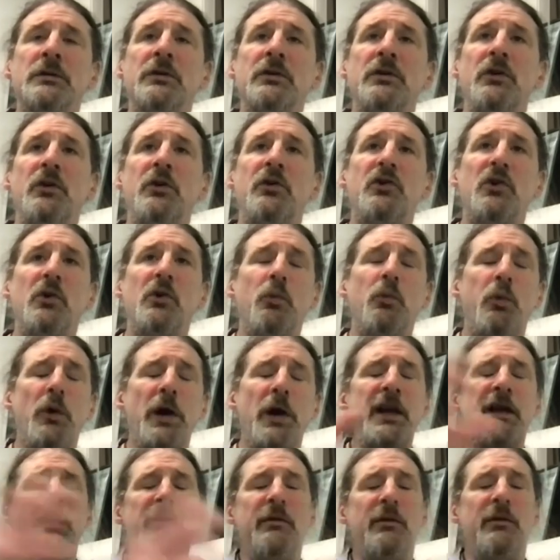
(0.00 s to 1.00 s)
you should
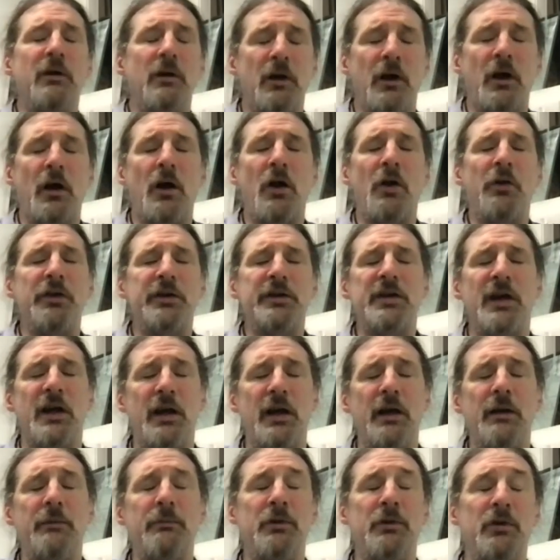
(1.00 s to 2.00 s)
wait all the
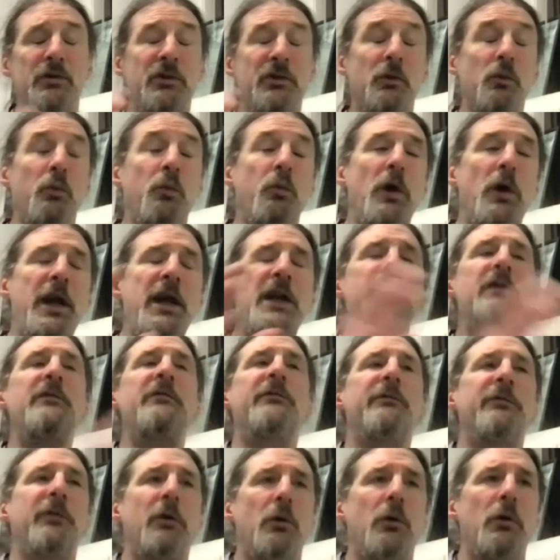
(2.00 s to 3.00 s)
time, you should wait
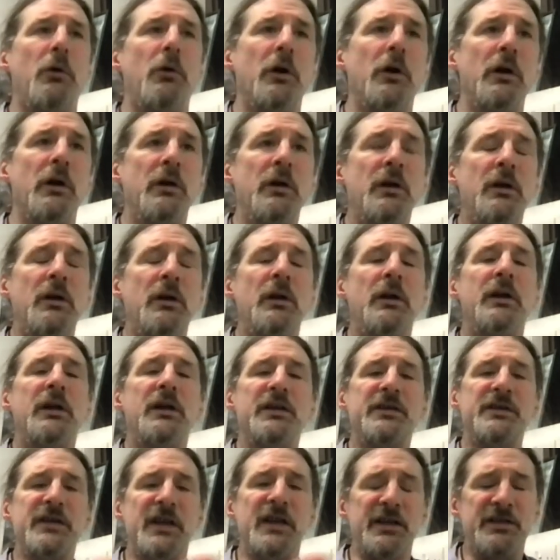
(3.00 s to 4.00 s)
for
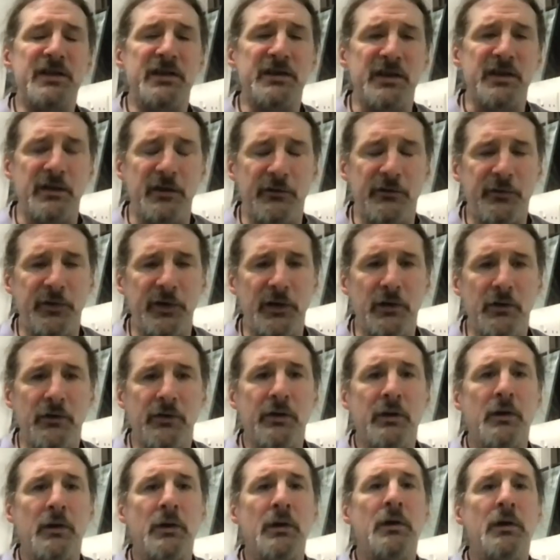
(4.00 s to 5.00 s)
consensus in the field.
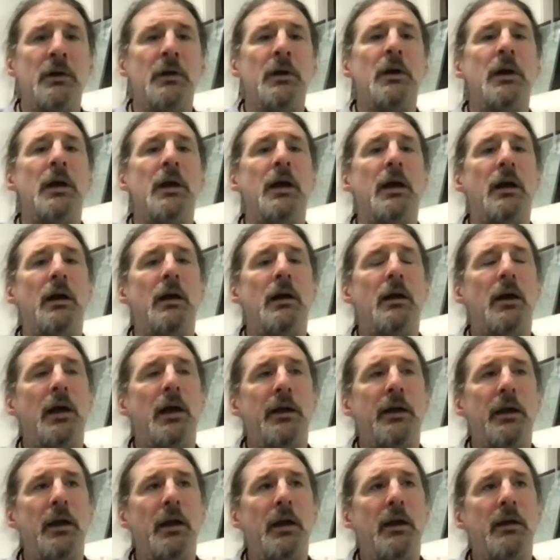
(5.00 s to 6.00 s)

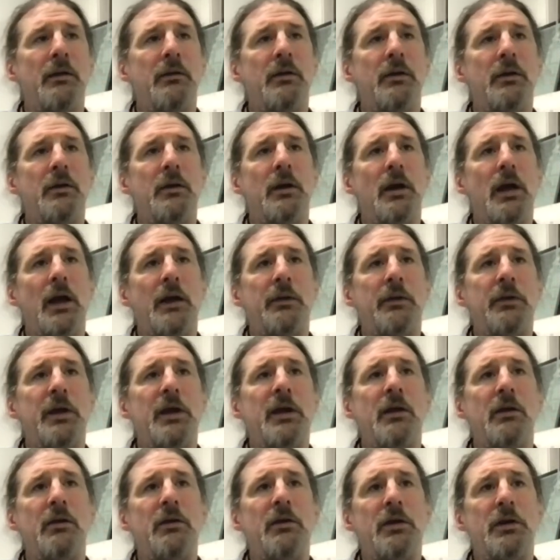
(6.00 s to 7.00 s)
I, I
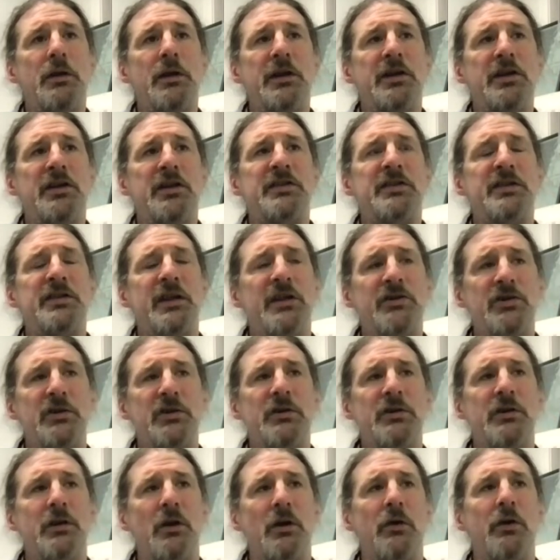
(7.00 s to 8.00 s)
think the decision
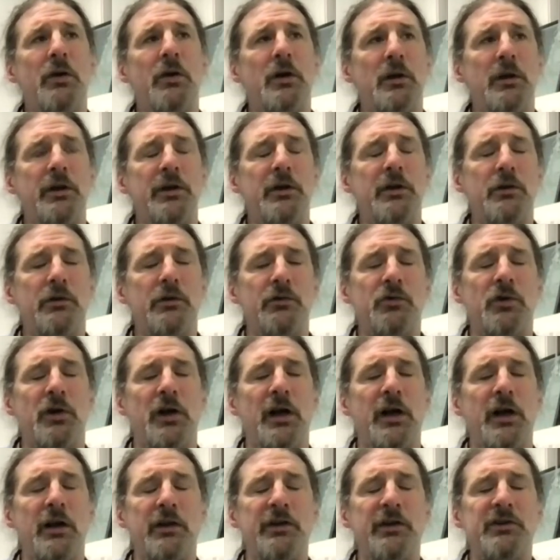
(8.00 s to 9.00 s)
to go to clinical
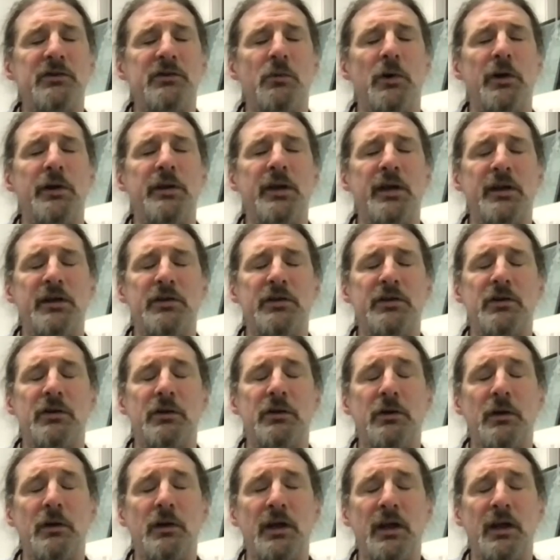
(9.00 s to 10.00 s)
trial is one that
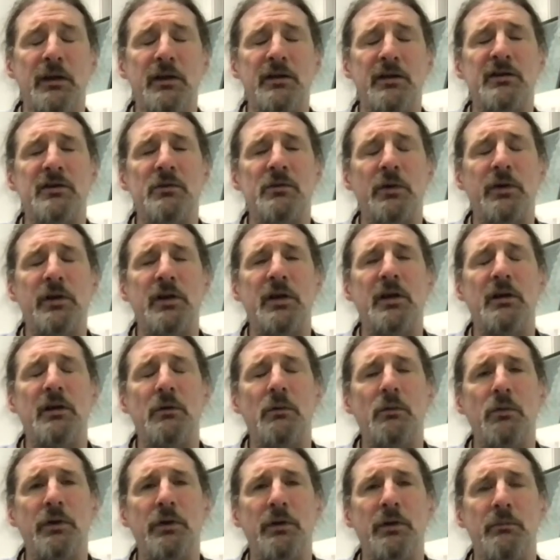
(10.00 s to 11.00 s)
should, and this is what the
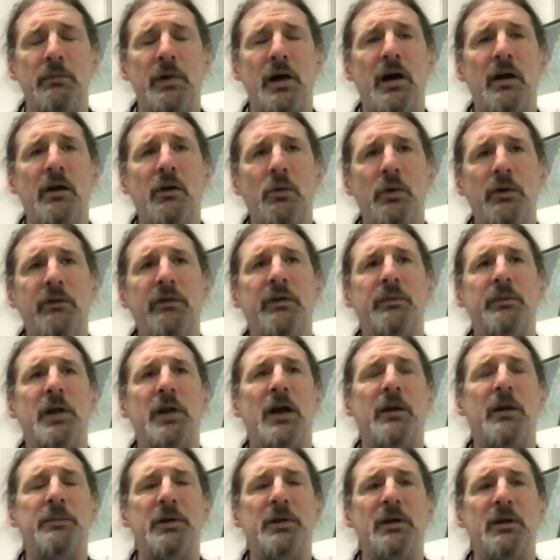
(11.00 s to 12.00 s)
with the model we've
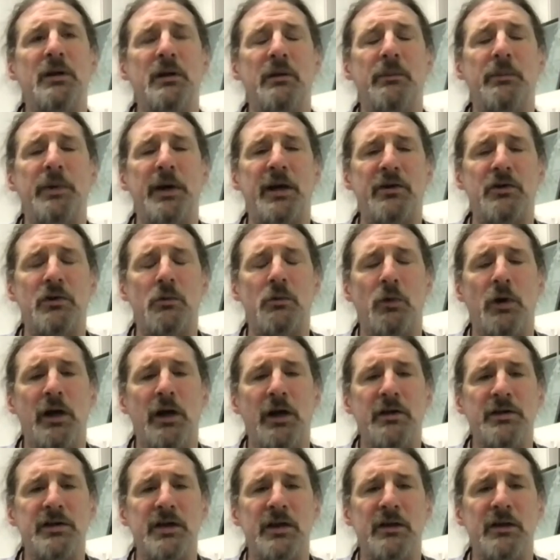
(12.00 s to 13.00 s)
adopted in the Patrick
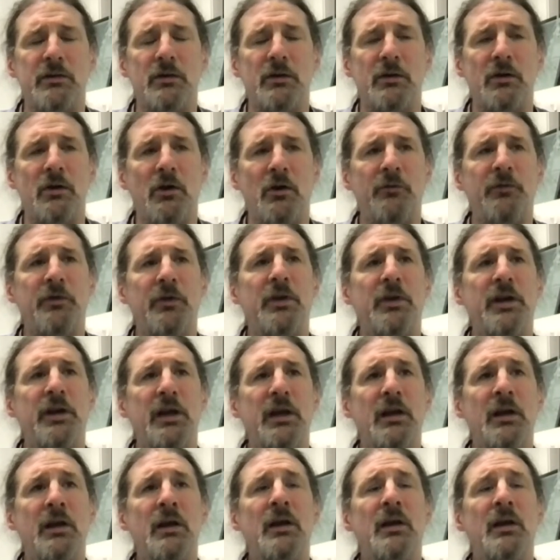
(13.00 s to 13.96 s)
Wild Center, and hopefully